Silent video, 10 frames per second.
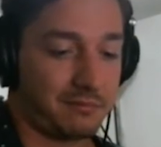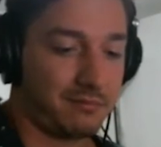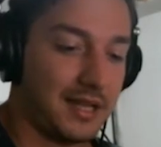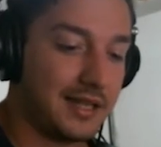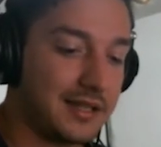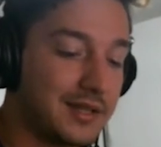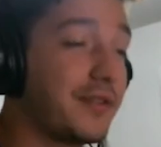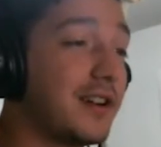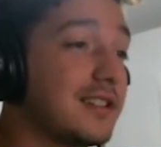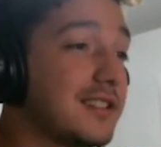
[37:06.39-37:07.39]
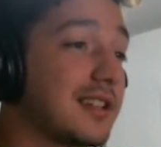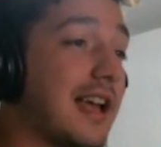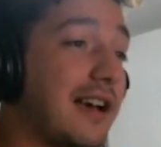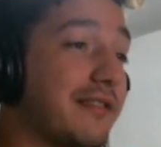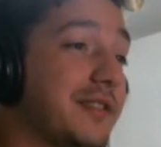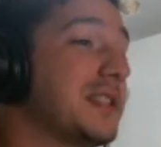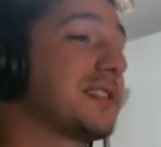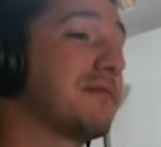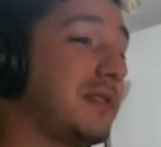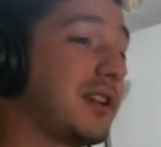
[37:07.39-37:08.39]
it's fun to have these
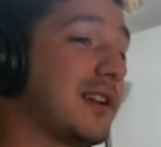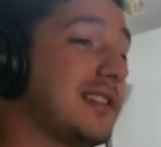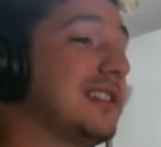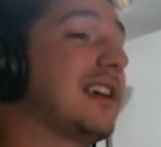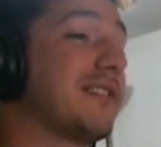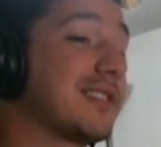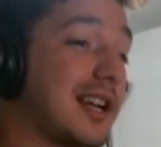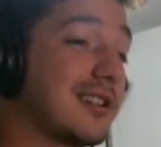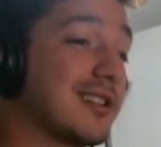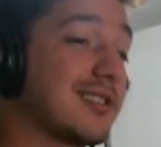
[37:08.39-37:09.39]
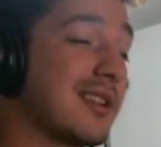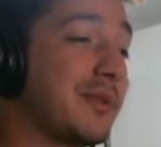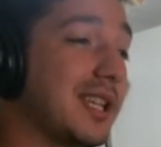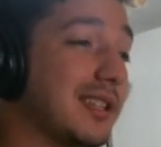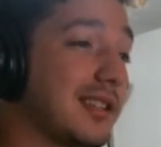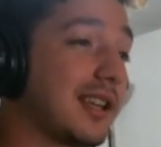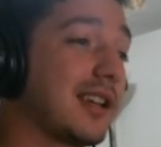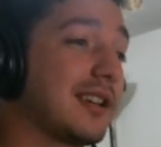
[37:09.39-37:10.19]
crazy diverse characters that we can like